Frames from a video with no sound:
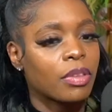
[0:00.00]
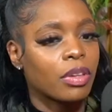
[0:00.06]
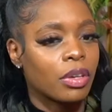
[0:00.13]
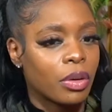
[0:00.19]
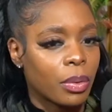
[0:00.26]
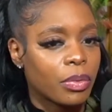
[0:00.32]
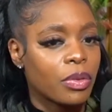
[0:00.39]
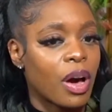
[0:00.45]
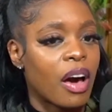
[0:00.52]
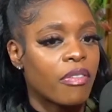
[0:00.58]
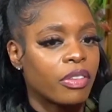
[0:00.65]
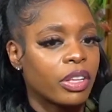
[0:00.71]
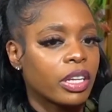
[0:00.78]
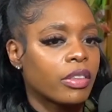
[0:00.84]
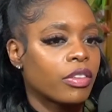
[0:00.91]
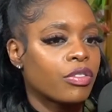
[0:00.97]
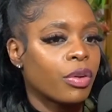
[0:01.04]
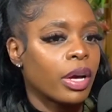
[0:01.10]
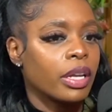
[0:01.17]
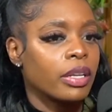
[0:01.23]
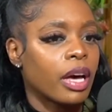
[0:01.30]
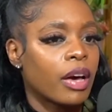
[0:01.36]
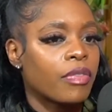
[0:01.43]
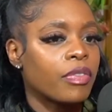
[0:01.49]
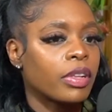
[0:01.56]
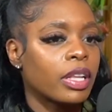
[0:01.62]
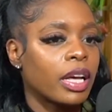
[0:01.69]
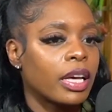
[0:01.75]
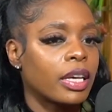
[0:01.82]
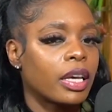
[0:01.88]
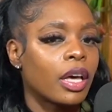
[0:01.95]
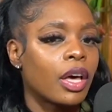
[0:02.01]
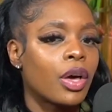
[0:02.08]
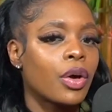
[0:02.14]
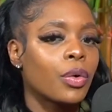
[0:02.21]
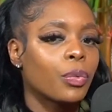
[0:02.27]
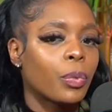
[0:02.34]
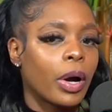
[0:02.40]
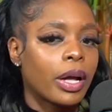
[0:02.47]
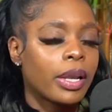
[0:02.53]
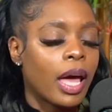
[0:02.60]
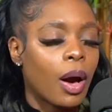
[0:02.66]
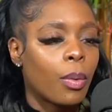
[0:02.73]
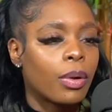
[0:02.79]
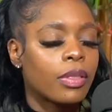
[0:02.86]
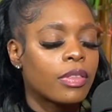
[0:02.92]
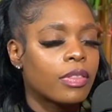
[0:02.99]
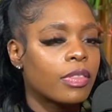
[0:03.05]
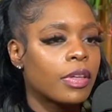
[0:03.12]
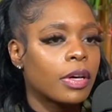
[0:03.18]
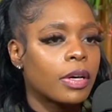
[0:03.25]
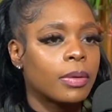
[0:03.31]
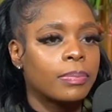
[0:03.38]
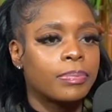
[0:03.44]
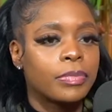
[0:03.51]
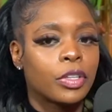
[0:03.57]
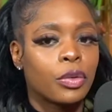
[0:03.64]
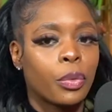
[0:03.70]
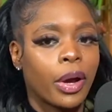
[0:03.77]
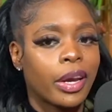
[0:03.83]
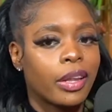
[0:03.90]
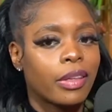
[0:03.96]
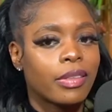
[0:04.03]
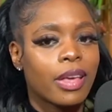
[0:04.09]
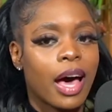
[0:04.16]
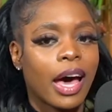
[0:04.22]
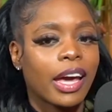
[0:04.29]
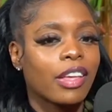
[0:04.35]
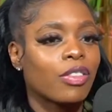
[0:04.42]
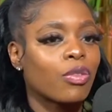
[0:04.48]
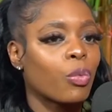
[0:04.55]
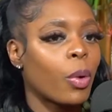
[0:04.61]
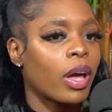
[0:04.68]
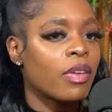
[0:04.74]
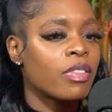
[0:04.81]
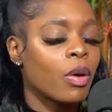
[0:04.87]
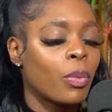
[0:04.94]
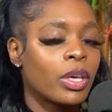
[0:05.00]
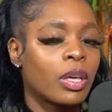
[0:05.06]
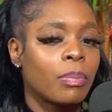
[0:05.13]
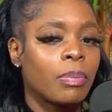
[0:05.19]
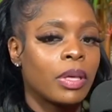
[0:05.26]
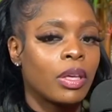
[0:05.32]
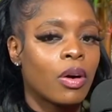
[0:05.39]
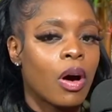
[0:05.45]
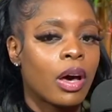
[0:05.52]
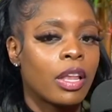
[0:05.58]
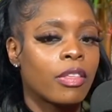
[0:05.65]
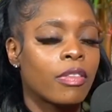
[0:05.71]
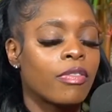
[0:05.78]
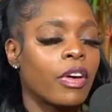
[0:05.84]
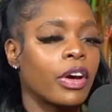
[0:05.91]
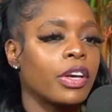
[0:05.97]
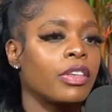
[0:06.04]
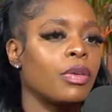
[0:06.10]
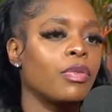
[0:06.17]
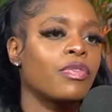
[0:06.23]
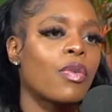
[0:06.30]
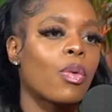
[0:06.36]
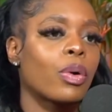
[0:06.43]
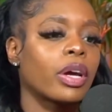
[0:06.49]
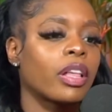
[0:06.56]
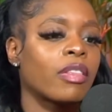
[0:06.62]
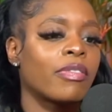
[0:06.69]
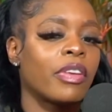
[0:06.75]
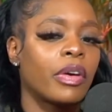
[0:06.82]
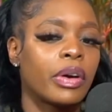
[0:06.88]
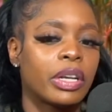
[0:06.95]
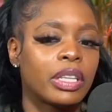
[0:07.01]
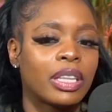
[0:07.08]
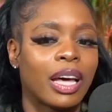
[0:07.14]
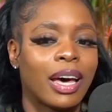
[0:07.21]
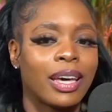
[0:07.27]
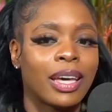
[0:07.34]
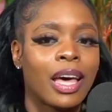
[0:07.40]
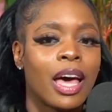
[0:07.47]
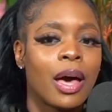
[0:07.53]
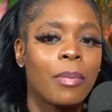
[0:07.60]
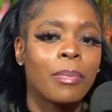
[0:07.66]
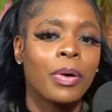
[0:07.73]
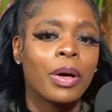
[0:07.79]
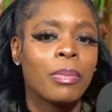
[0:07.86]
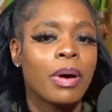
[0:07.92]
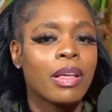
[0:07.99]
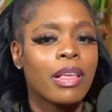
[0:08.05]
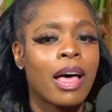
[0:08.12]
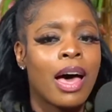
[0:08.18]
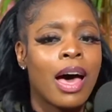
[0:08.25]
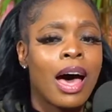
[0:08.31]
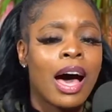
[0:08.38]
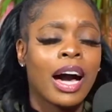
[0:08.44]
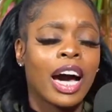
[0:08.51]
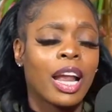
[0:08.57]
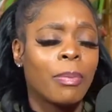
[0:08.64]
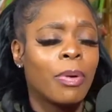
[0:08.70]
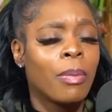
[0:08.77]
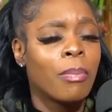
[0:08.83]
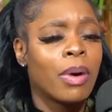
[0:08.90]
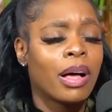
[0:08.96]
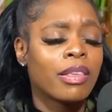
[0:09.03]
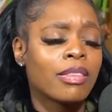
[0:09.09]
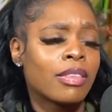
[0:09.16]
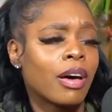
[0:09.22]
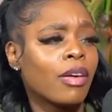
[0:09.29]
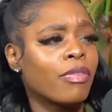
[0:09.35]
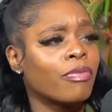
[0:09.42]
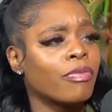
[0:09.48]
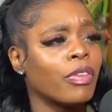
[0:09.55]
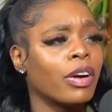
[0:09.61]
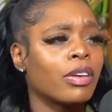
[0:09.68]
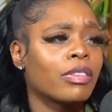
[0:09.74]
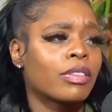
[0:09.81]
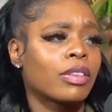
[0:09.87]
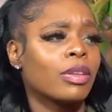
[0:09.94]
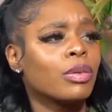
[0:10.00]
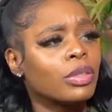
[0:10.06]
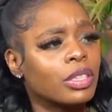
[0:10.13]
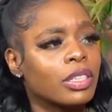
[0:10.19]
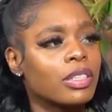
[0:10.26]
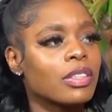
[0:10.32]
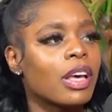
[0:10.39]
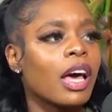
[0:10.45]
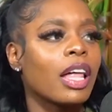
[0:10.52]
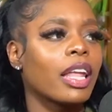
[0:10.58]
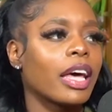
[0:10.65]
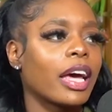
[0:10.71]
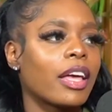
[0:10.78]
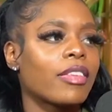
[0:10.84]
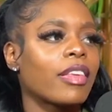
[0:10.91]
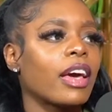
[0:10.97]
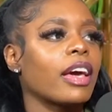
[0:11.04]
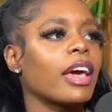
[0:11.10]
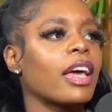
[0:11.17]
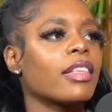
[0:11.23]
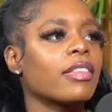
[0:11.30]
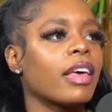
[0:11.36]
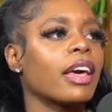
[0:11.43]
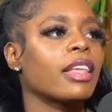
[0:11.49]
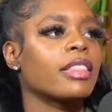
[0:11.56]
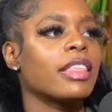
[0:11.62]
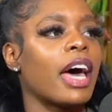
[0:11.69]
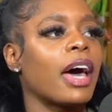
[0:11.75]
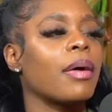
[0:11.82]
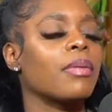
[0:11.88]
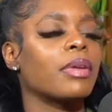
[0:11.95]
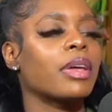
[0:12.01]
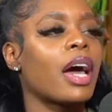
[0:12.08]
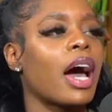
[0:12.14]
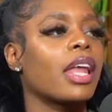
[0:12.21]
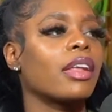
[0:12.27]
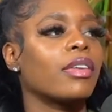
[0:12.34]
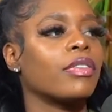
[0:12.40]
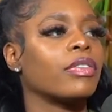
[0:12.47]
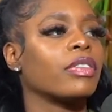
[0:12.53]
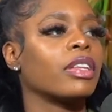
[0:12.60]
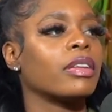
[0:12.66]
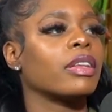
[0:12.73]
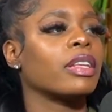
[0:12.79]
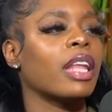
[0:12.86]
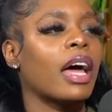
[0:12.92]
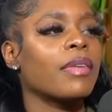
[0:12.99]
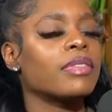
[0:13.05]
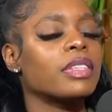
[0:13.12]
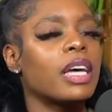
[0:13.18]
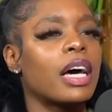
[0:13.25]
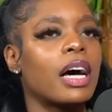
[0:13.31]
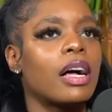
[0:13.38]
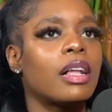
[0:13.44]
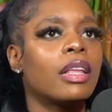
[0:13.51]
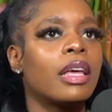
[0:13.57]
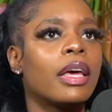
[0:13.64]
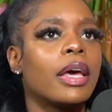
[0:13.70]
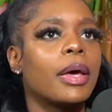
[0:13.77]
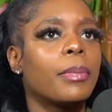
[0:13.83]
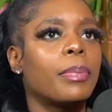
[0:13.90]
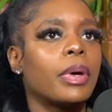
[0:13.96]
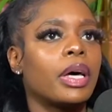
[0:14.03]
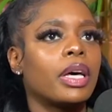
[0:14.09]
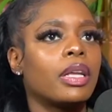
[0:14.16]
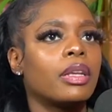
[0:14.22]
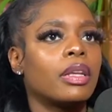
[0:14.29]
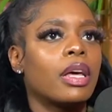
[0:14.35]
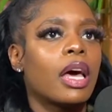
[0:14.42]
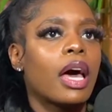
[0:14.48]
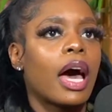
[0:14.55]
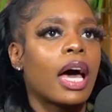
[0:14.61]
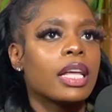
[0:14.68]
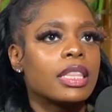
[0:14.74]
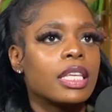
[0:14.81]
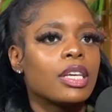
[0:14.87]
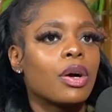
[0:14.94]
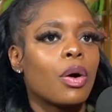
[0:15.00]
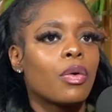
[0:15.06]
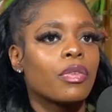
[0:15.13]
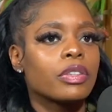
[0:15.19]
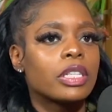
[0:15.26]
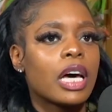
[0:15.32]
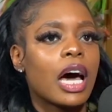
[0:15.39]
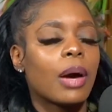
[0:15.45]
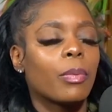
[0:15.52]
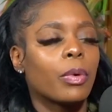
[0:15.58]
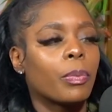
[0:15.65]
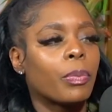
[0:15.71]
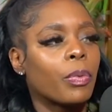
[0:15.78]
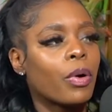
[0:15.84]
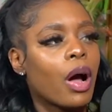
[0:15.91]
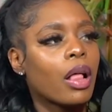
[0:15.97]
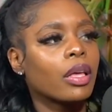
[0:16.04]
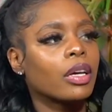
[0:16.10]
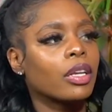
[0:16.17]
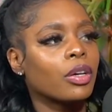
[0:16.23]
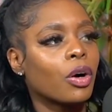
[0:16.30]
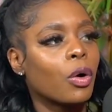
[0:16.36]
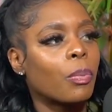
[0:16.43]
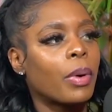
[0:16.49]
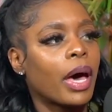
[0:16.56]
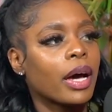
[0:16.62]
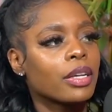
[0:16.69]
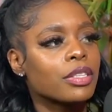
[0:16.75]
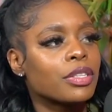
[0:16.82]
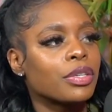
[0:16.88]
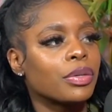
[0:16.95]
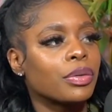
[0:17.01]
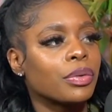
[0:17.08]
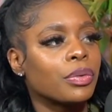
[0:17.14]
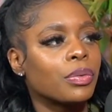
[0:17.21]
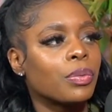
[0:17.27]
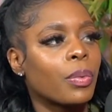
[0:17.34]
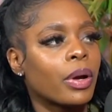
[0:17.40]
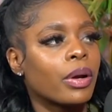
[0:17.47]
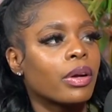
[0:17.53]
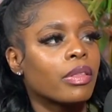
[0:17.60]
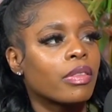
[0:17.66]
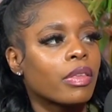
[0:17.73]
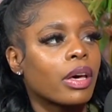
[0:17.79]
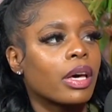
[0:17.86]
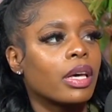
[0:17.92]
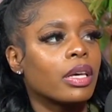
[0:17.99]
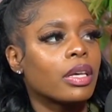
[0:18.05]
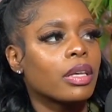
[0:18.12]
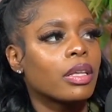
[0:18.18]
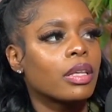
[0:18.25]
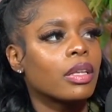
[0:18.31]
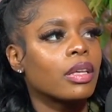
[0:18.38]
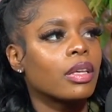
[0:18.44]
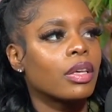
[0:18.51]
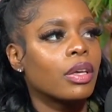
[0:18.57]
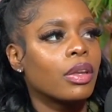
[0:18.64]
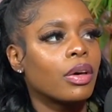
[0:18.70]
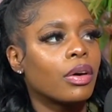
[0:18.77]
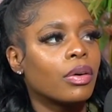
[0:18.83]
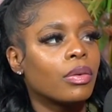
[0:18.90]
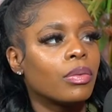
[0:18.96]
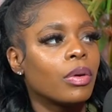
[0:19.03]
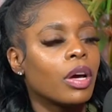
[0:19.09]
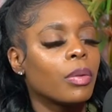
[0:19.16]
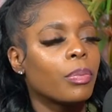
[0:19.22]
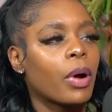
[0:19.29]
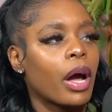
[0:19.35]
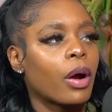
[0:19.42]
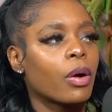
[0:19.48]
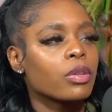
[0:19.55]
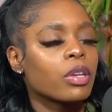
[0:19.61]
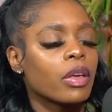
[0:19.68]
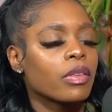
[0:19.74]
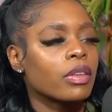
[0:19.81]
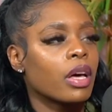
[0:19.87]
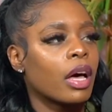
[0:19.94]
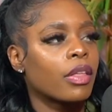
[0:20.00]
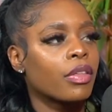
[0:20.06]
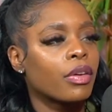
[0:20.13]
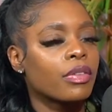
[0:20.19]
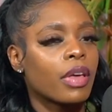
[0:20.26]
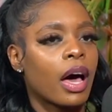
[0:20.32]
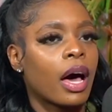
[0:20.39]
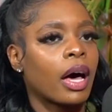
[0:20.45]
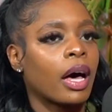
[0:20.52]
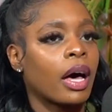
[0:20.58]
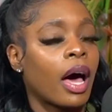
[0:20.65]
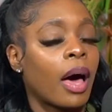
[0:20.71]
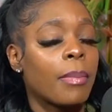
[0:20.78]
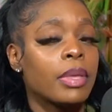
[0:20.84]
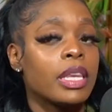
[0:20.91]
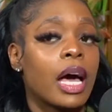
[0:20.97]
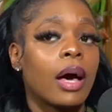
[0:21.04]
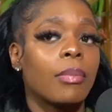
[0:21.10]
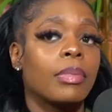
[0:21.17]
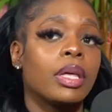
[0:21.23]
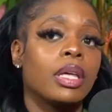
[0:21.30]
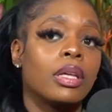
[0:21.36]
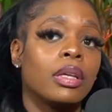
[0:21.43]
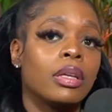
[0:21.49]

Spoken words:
agree with you. I feel like it's a trend. I feel like right now it's the greatest, highest wave that we can be on. It's very euphoric. It's very like, I gotta put myself first, Lucius. Like it's like that kind of lifestyle. But I think over time we're probably gonna go back to where it's like, prioritizing others. I mean, not me.